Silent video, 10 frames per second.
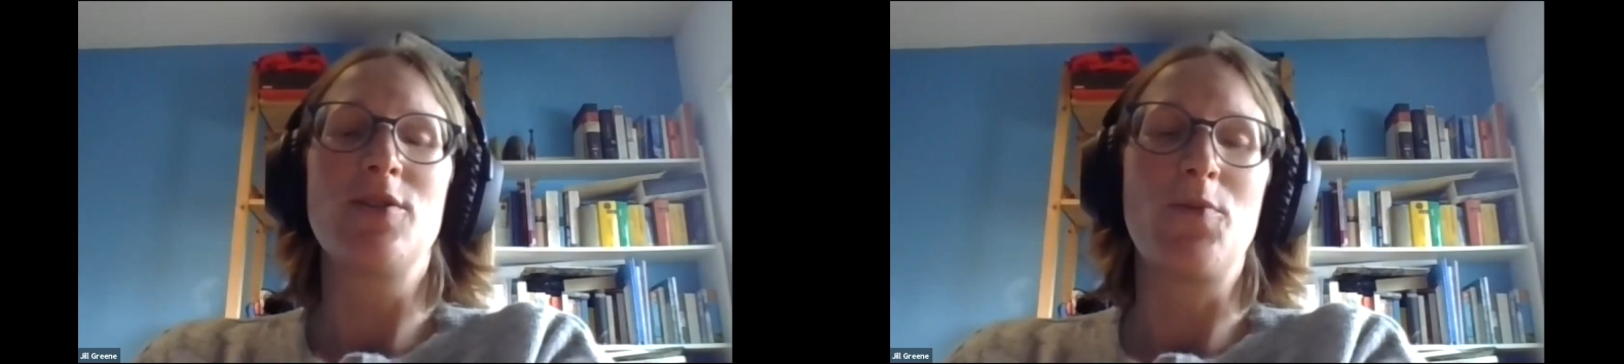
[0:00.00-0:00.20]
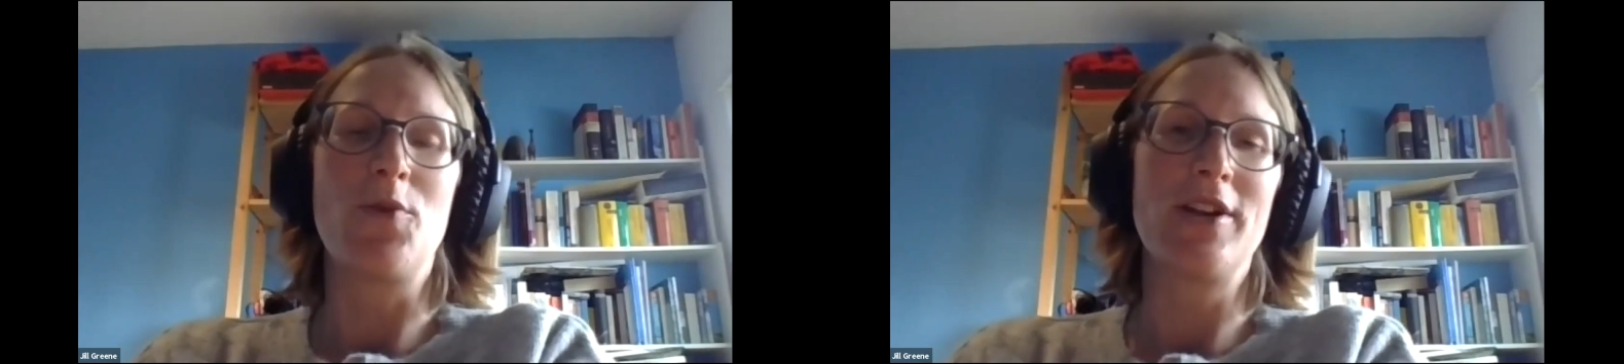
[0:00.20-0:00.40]

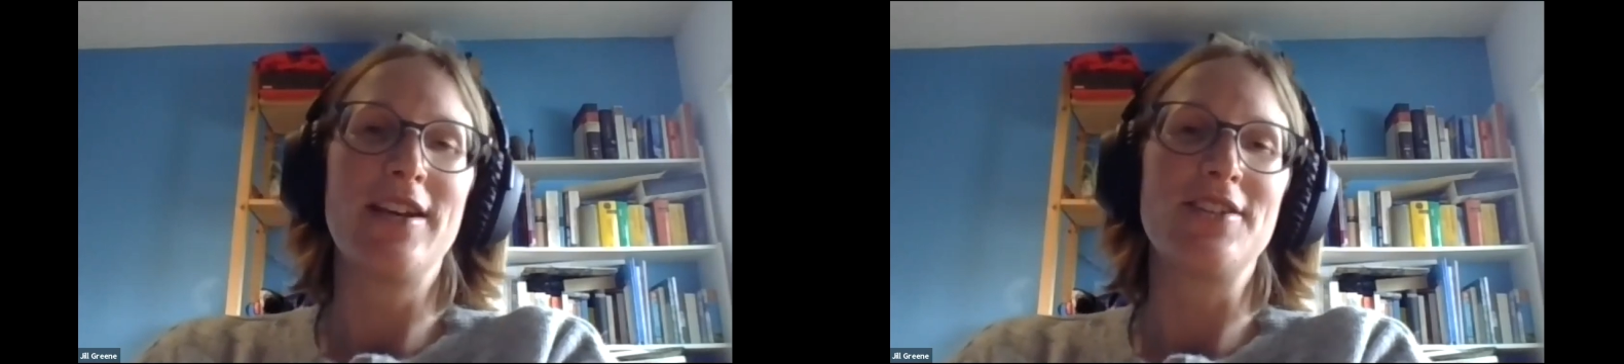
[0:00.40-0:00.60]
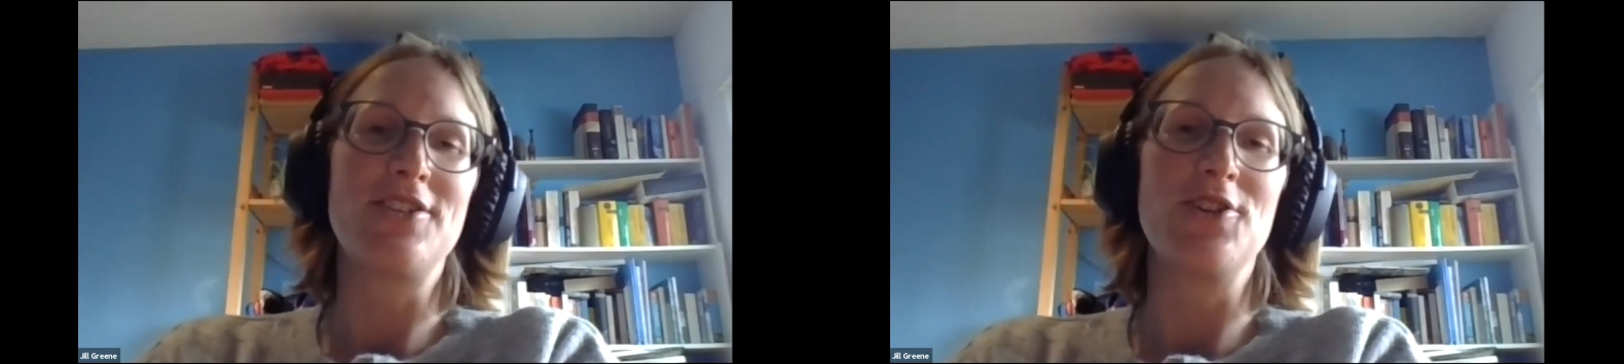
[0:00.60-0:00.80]
to put
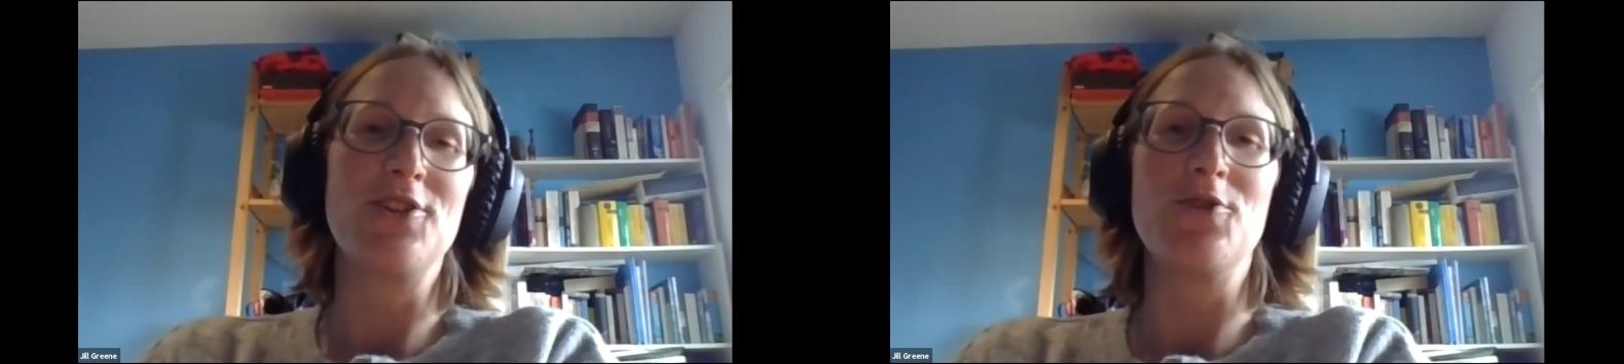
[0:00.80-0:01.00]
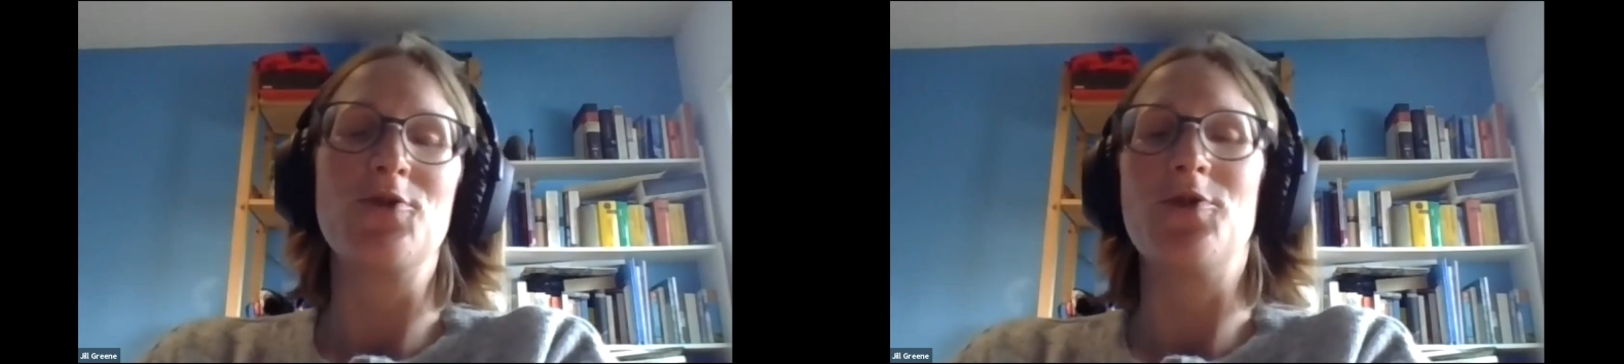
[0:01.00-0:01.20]

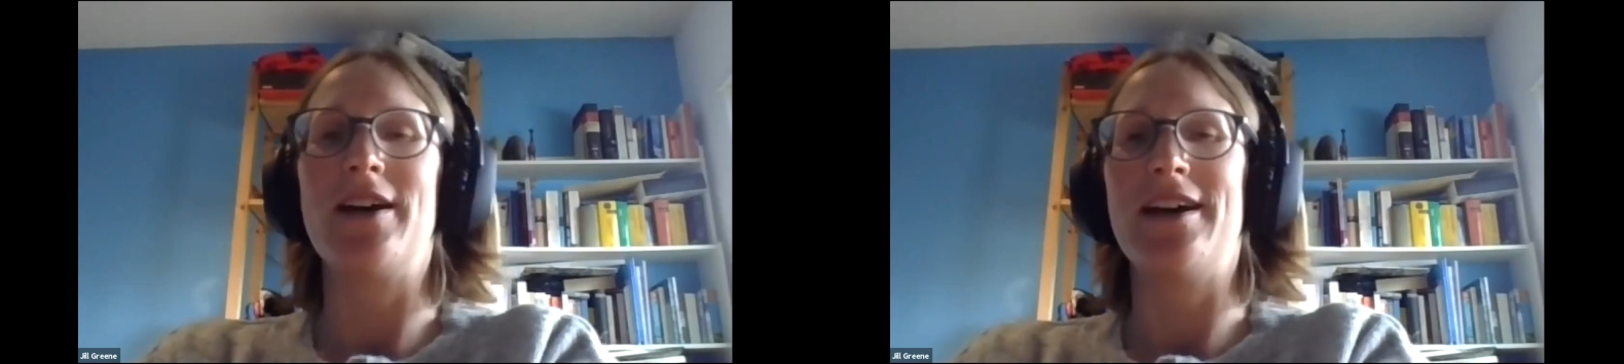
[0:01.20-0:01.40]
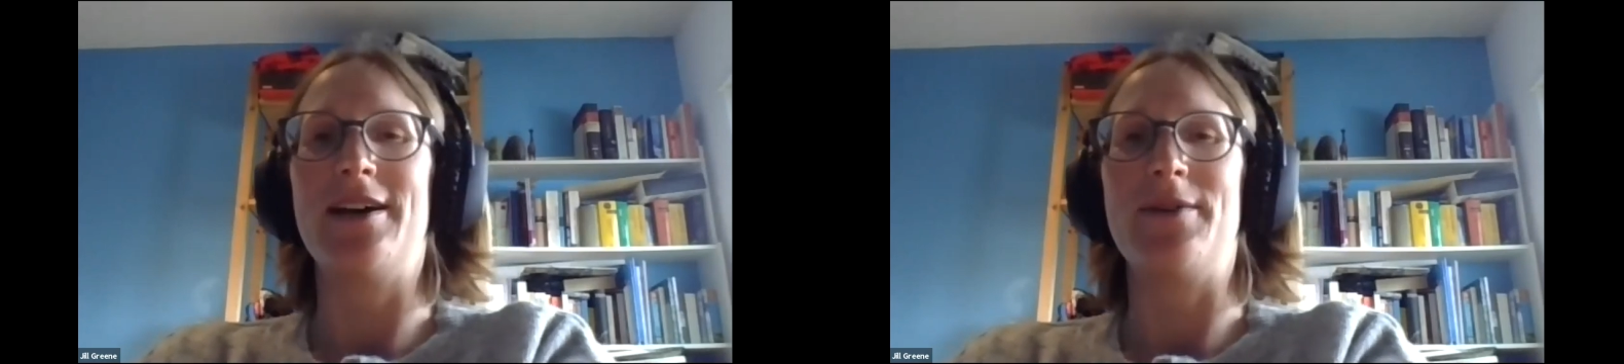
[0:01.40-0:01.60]
into
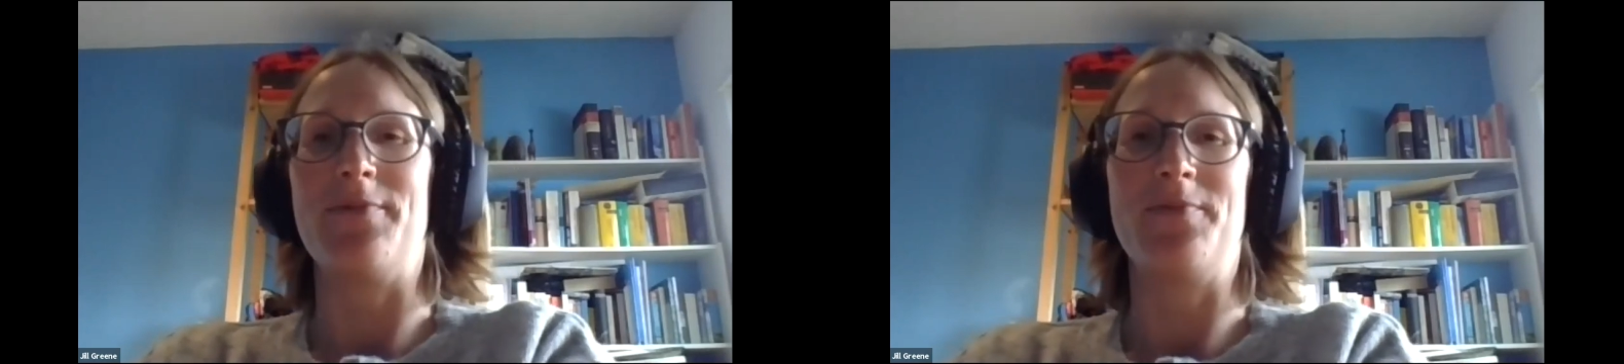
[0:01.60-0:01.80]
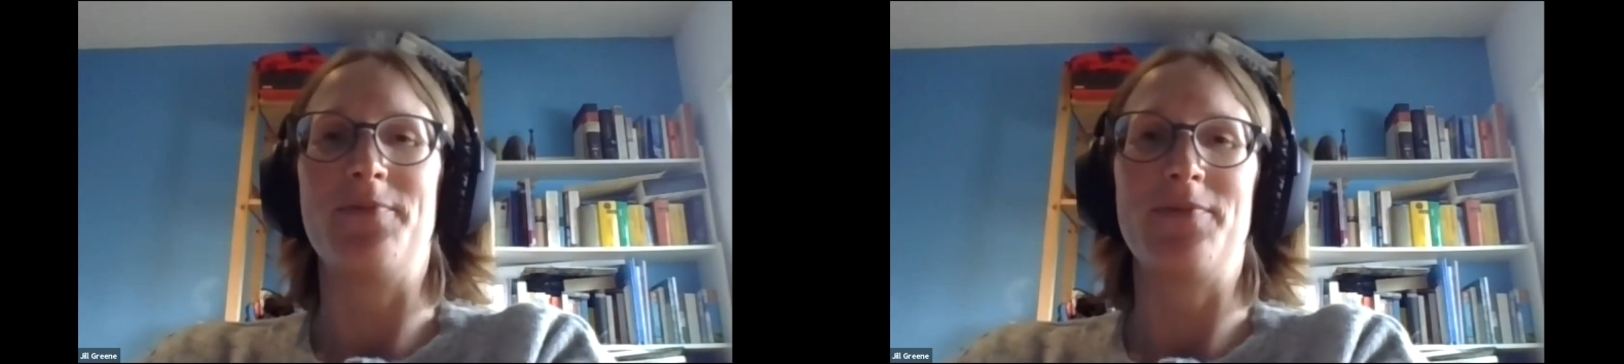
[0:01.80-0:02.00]

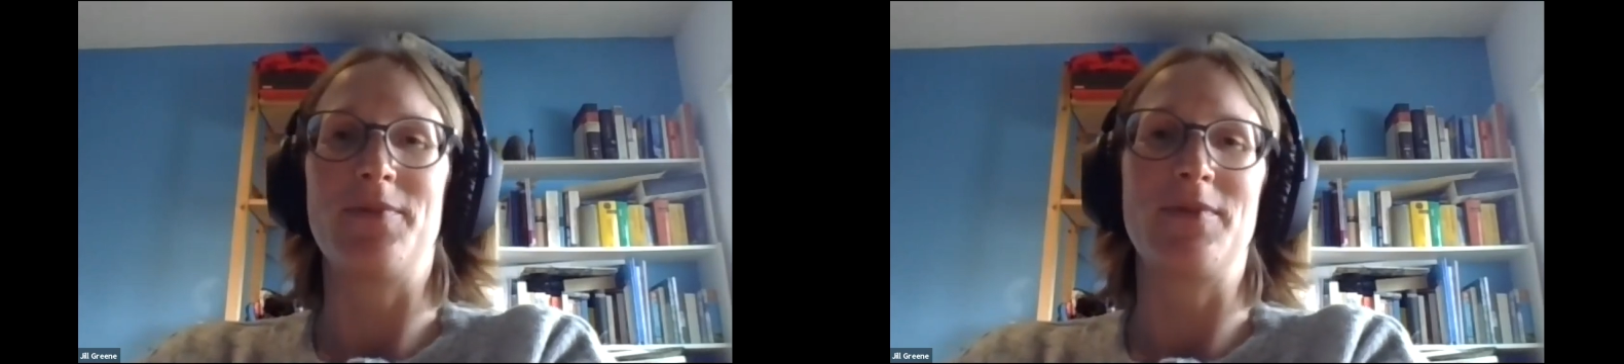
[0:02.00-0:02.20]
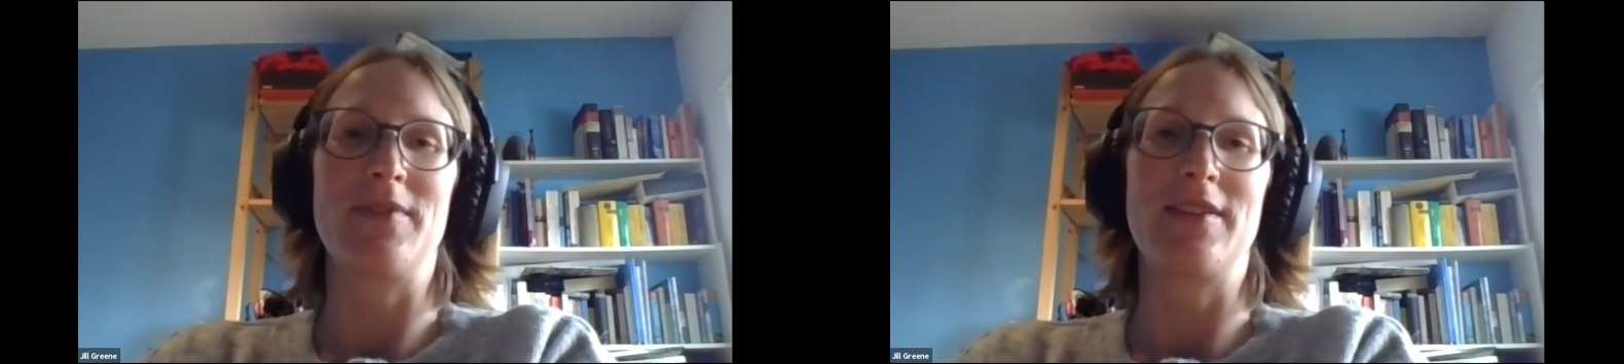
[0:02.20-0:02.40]

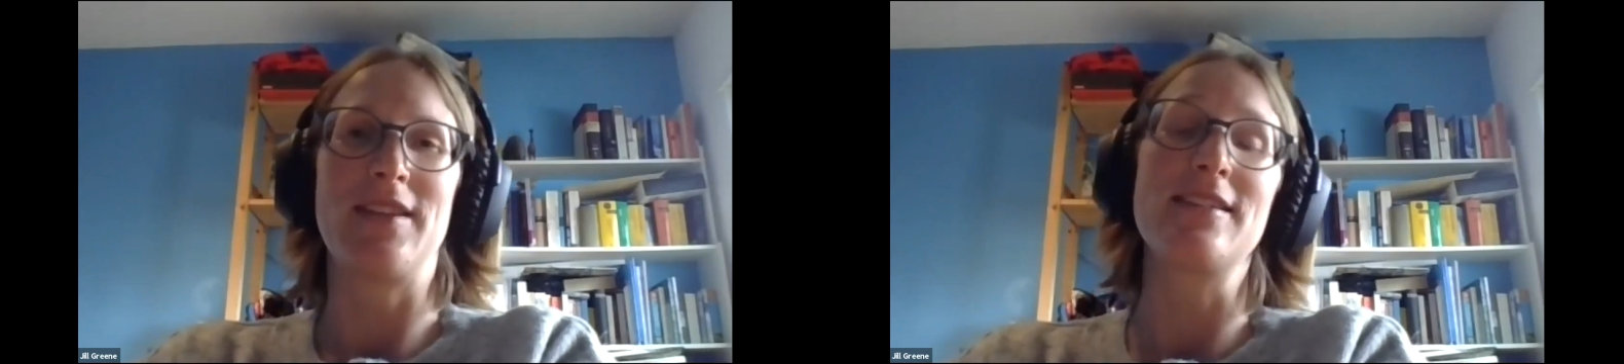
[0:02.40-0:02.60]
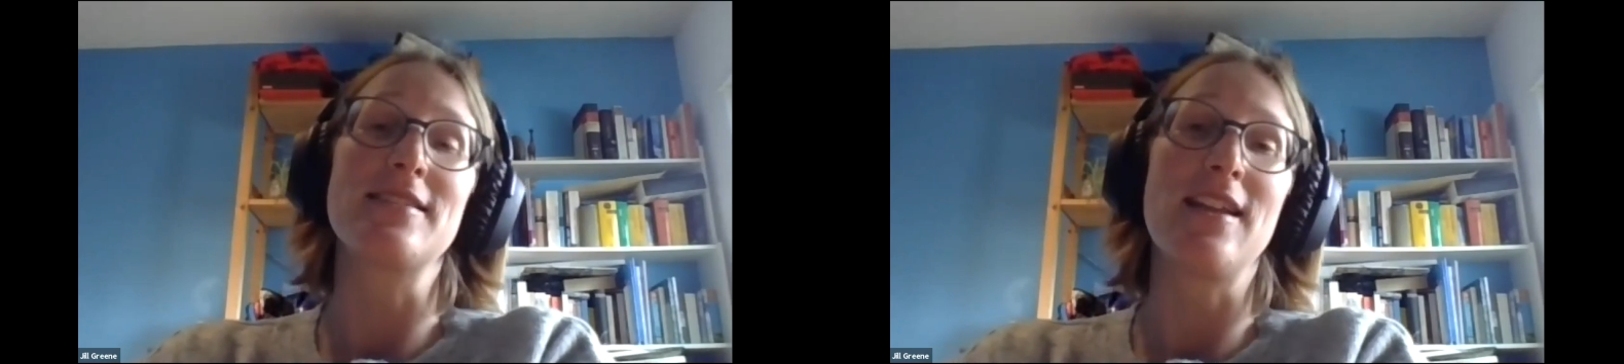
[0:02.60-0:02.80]

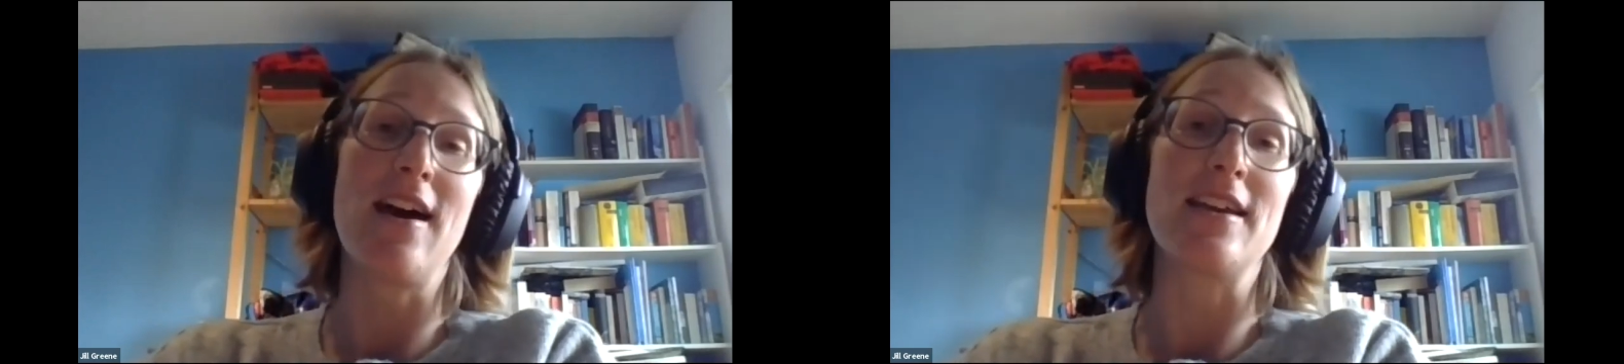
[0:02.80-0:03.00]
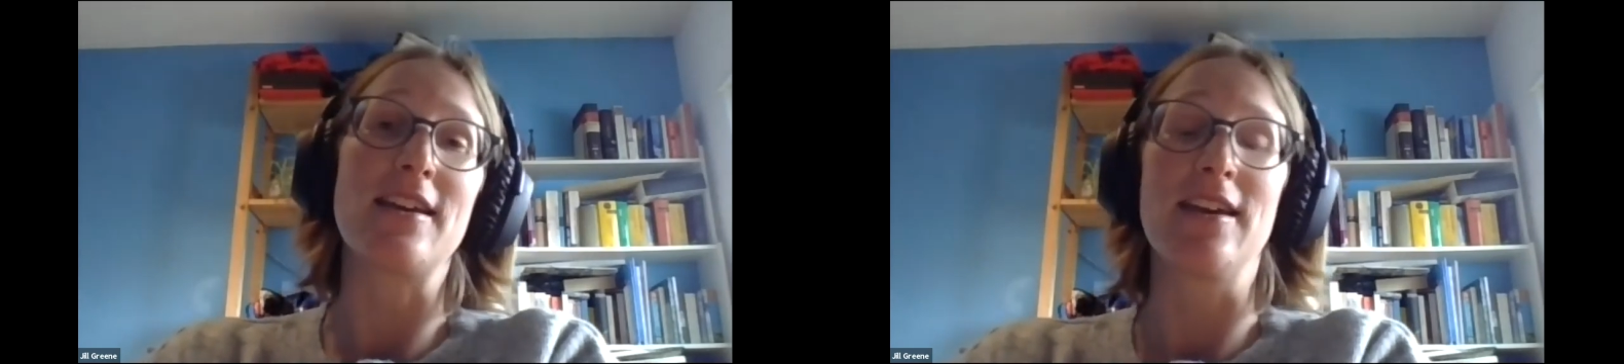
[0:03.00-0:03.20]
things
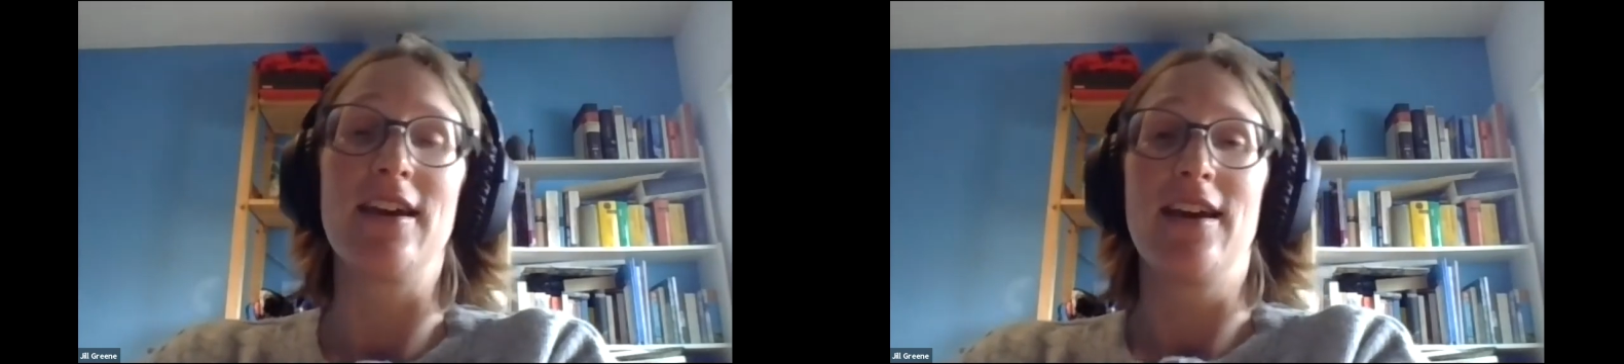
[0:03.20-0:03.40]
like